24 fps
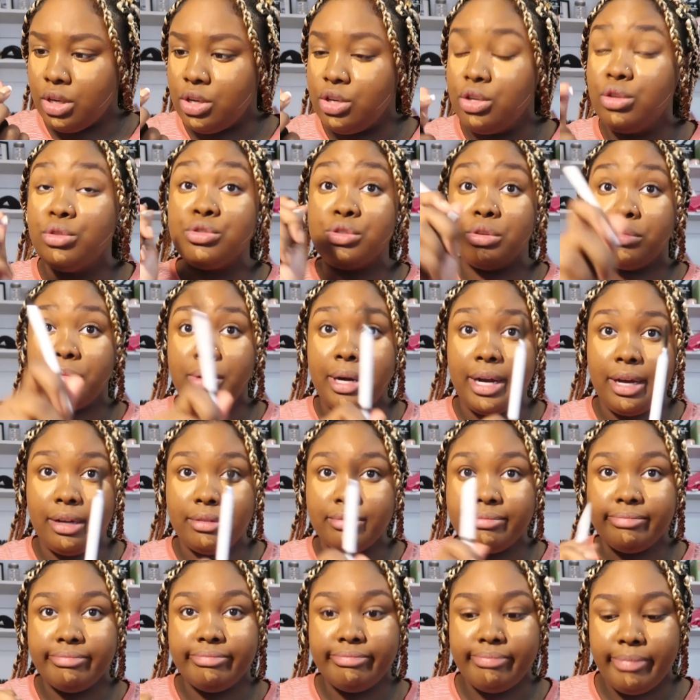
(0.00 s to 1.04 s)
neutral brown,
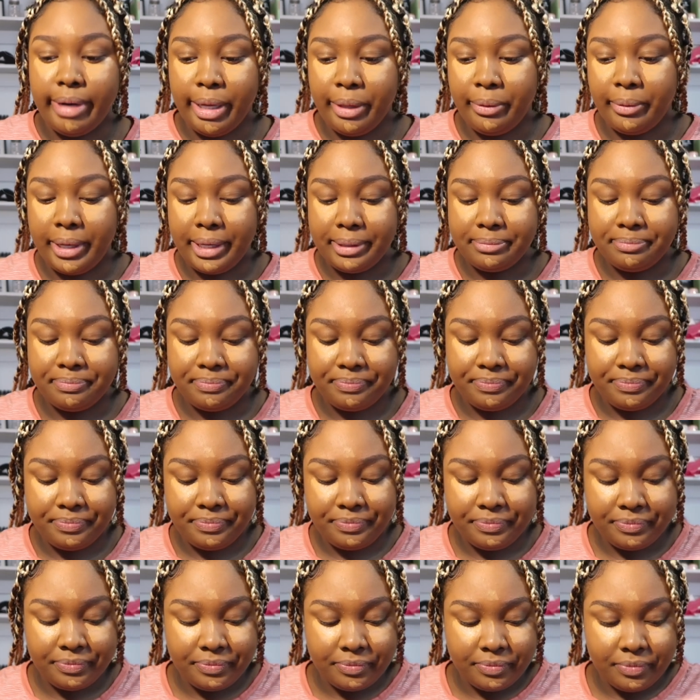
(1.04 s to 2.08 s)
by the way.
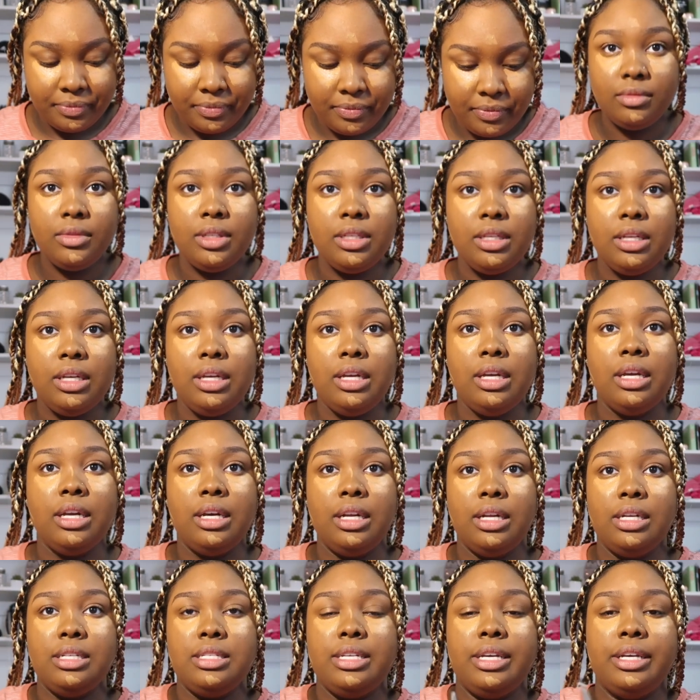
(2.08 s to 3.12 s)

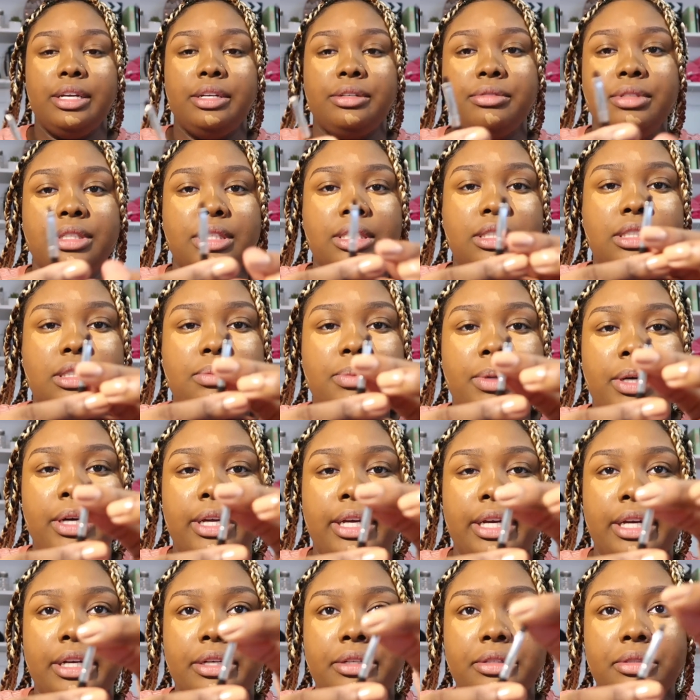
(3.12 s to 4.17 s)
And I take a really small
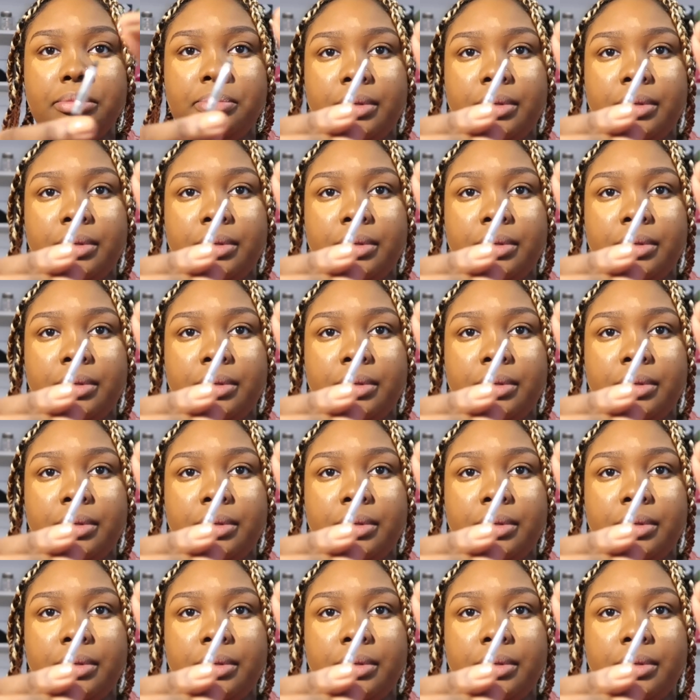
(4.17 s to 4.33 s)
angle